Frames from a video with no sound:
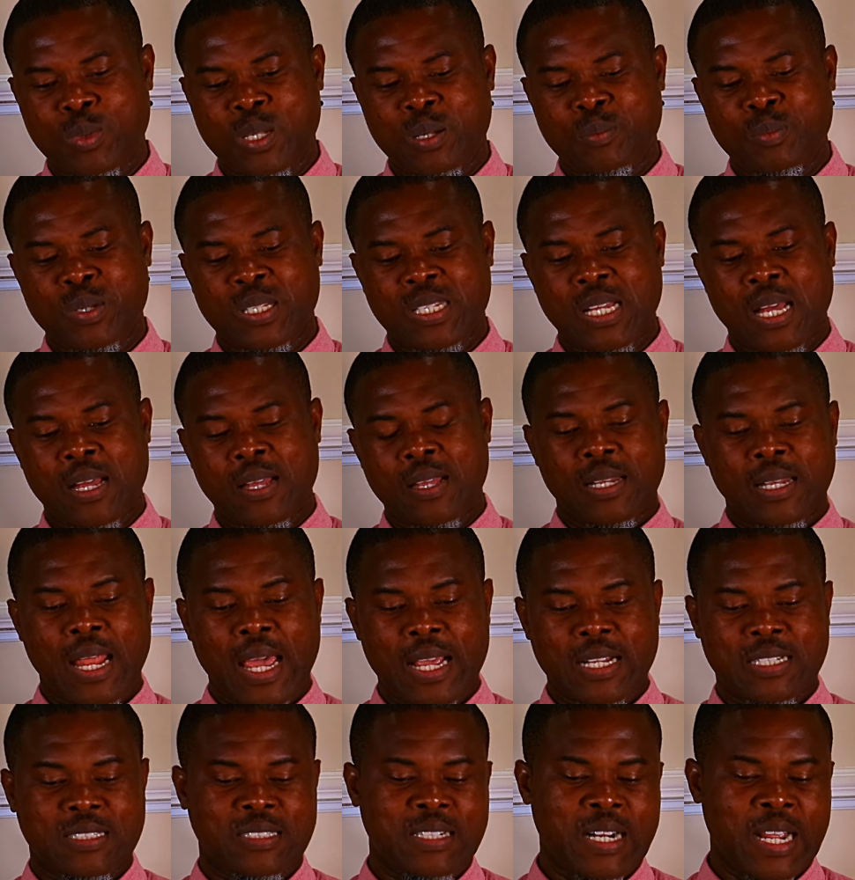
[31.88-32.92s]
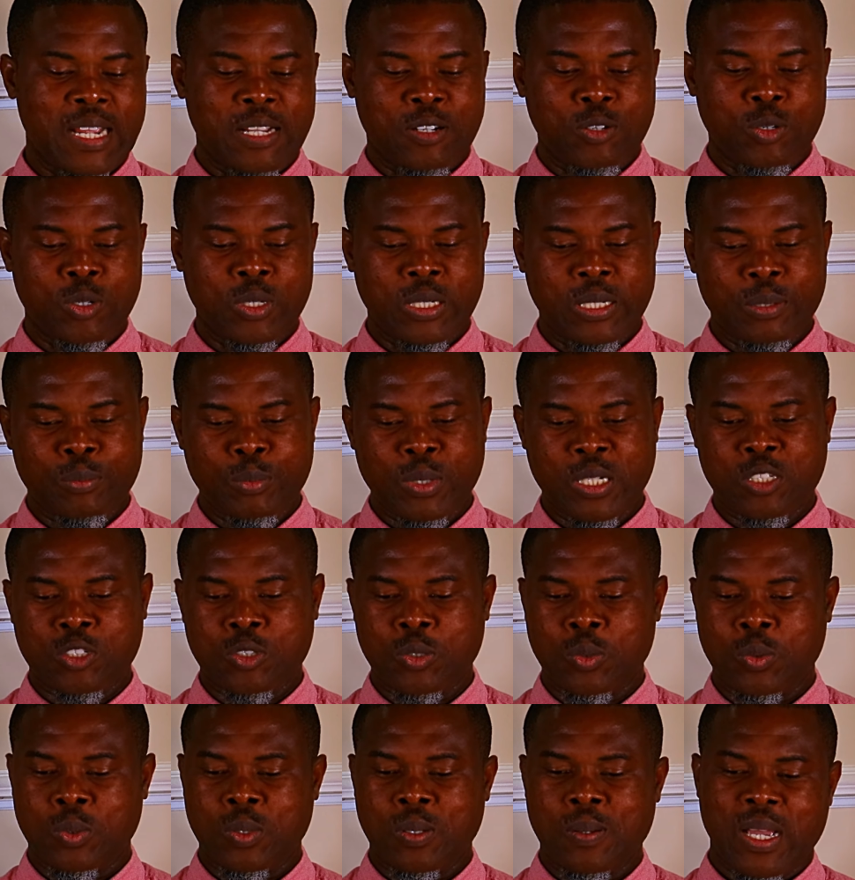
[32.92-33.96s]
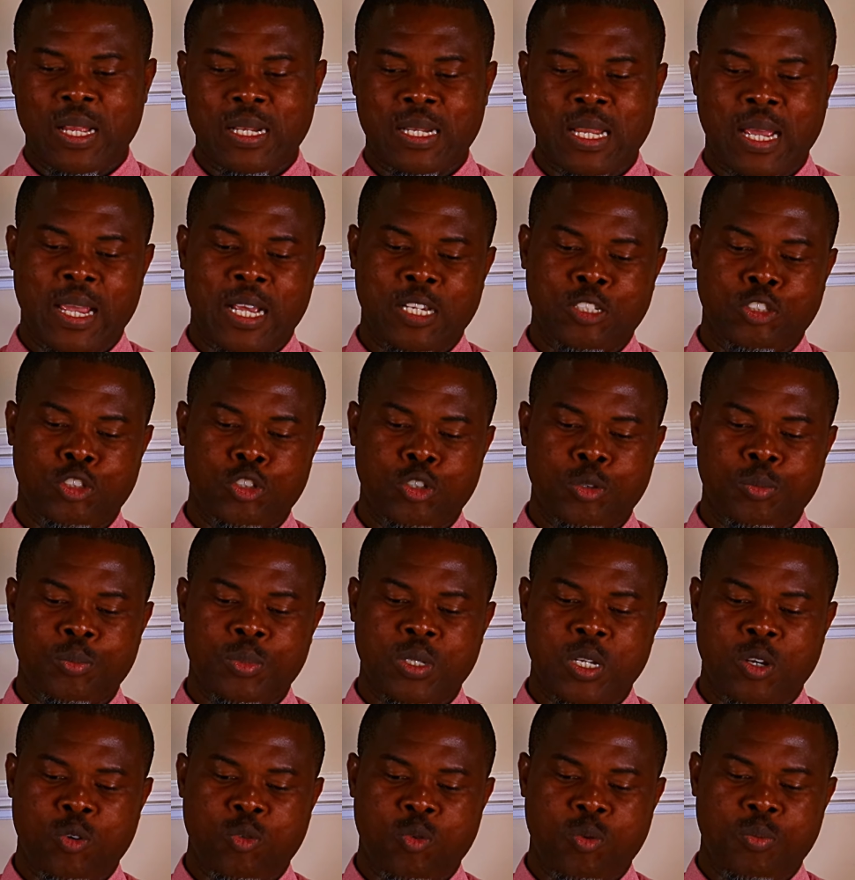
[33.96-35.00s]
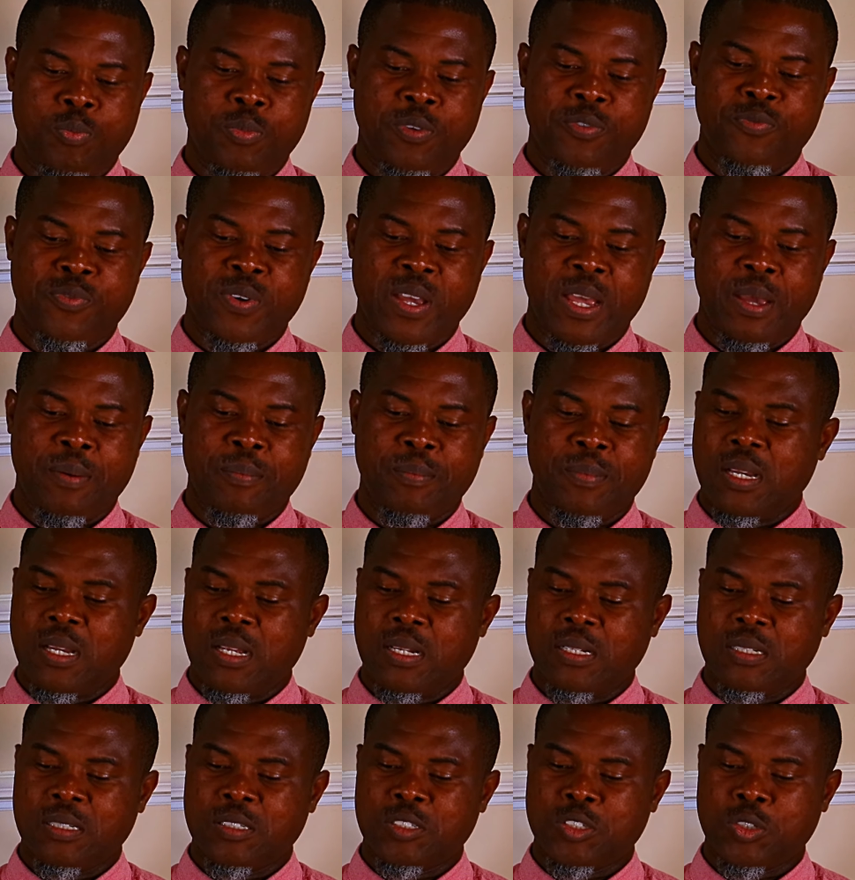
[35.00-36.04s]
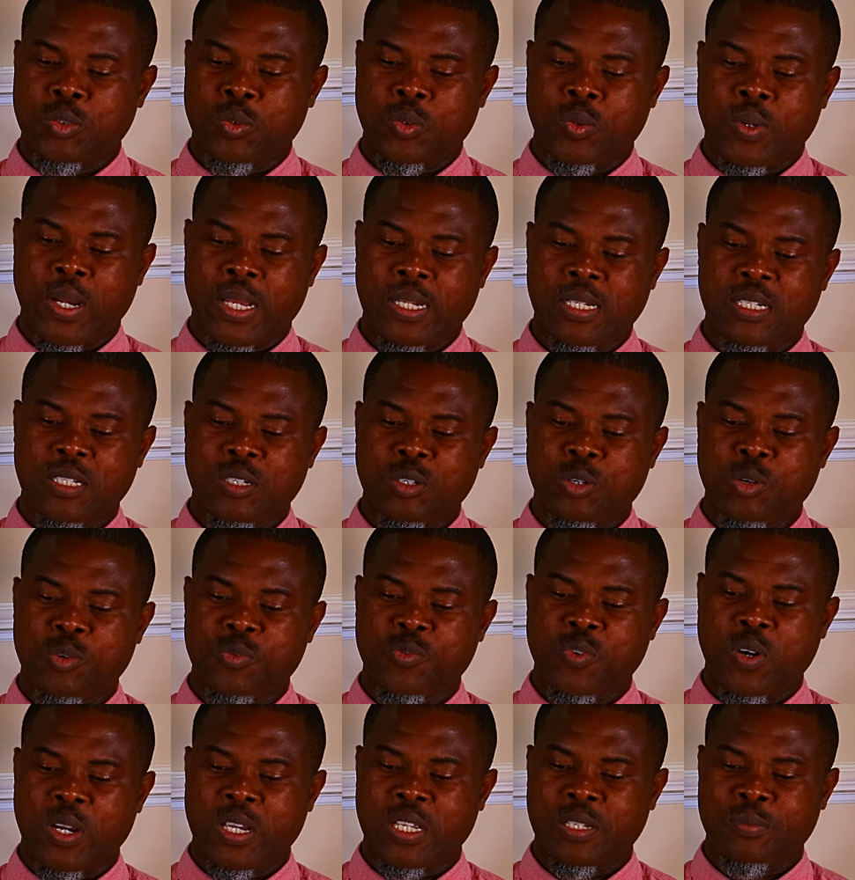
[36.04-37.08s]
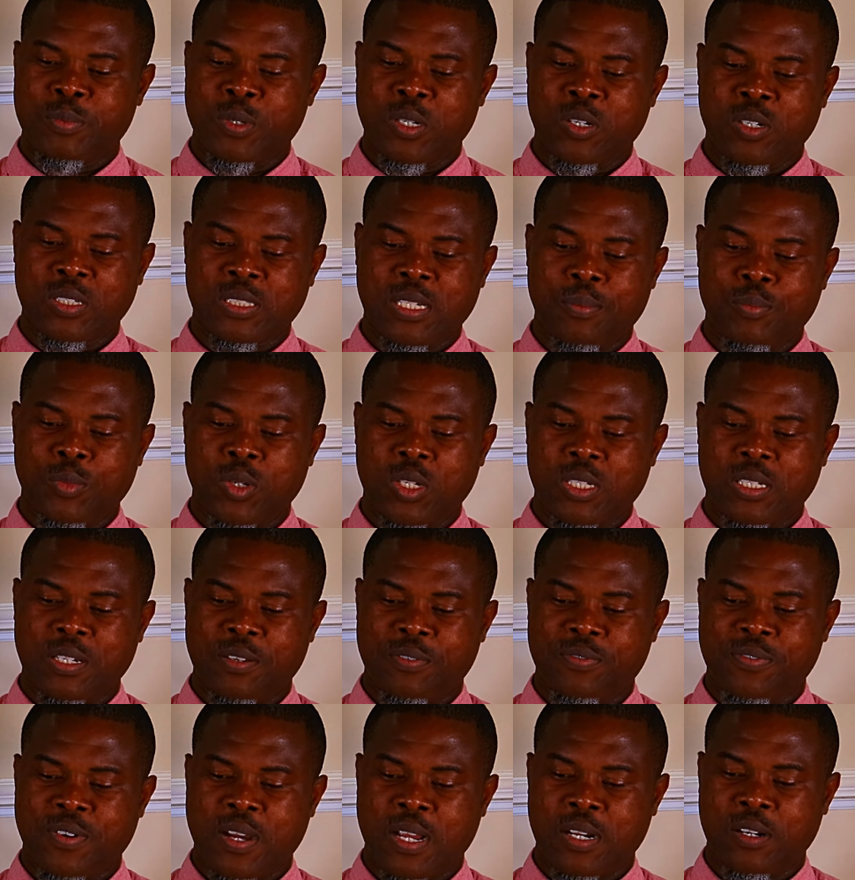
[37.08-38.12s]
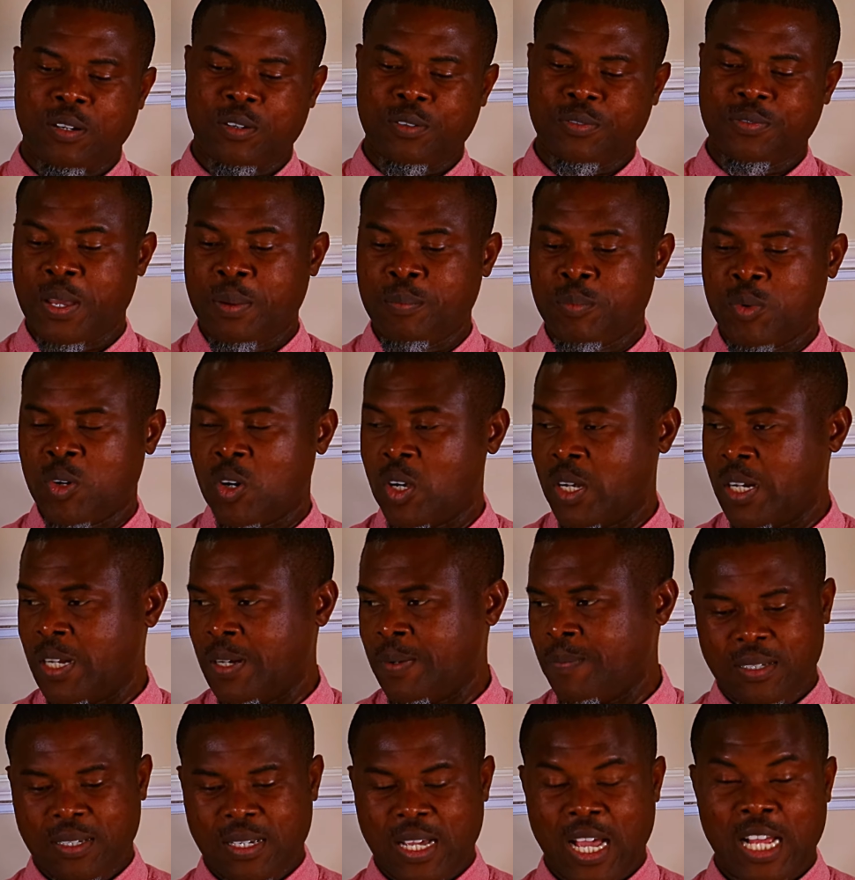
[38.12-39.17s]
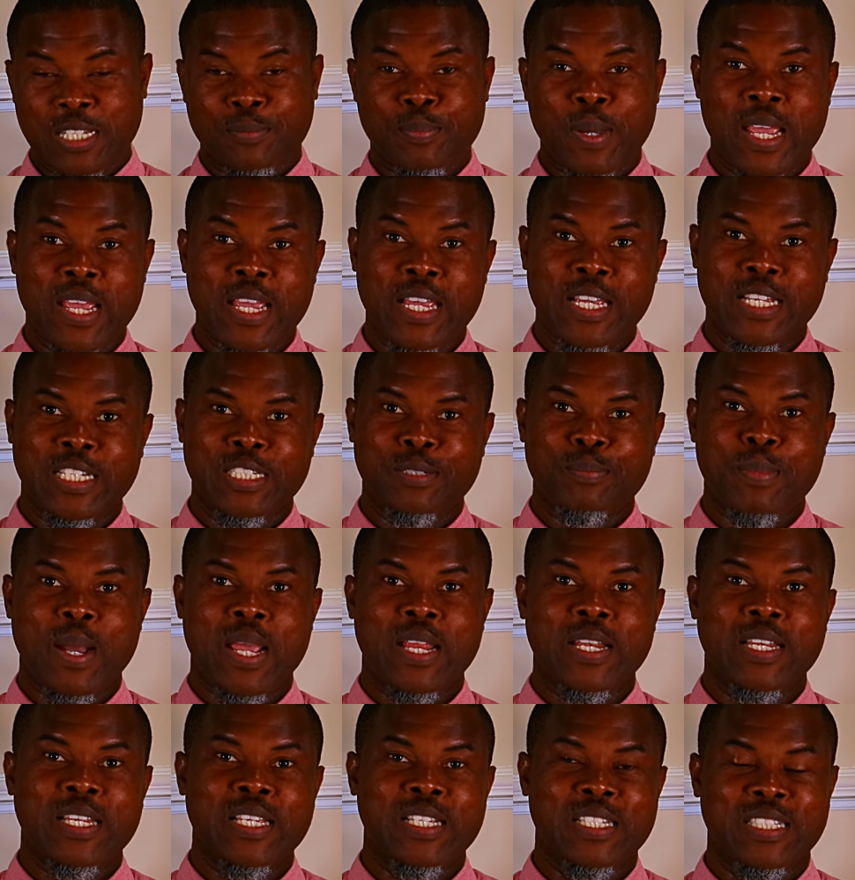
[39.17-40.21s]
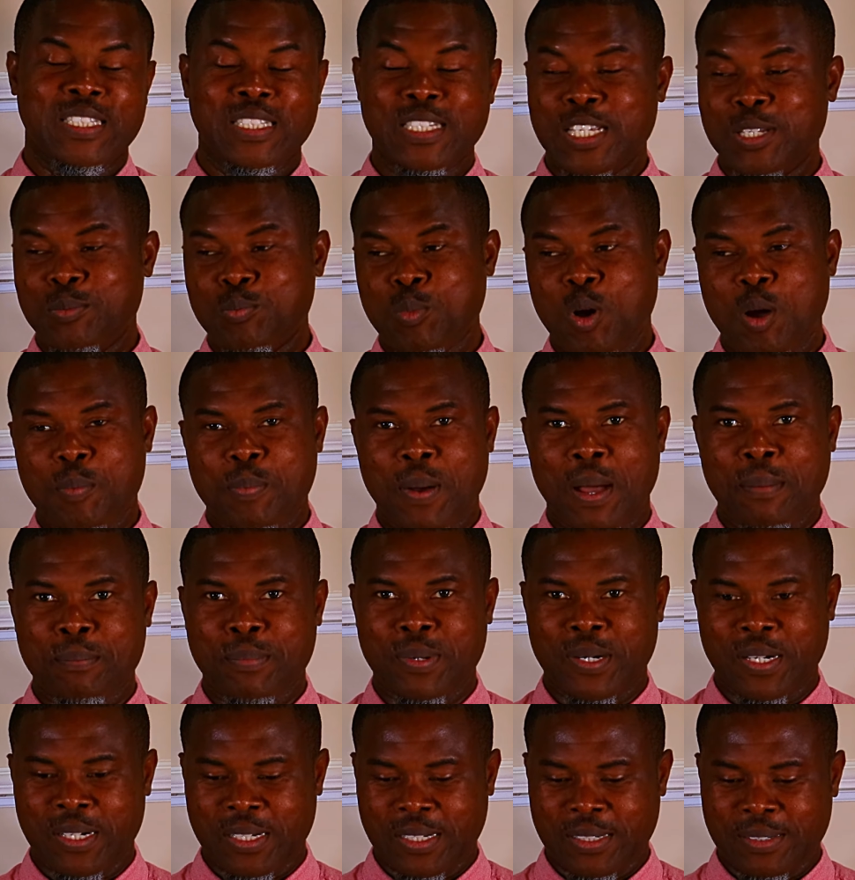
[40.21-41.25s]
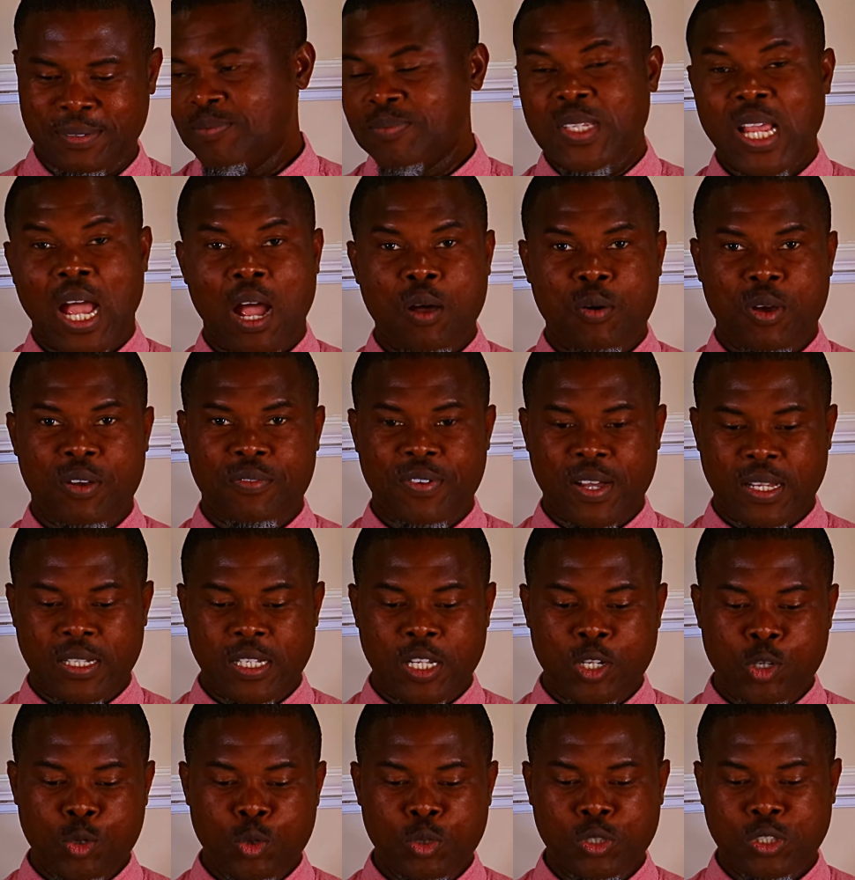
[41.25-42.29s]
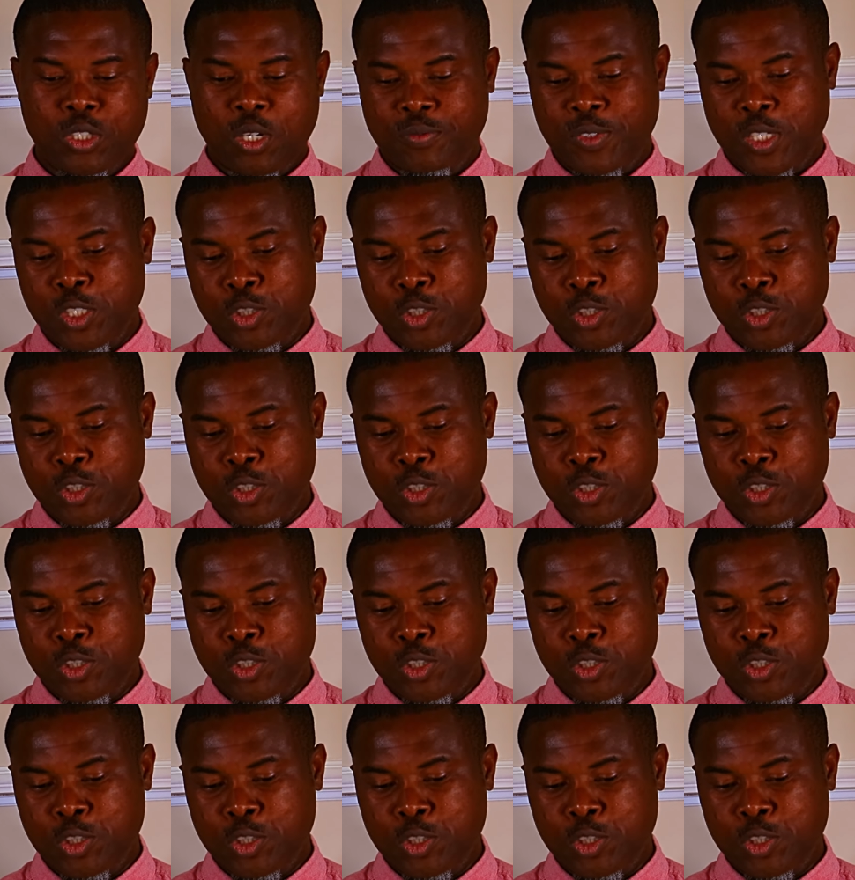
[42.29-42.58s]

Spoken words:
millimeter light strike only midsole, and I assumed they would be firm. And so I didn't go for it because I'm not a fan of firm running. At my age, my knees need more pampering. However, the looks of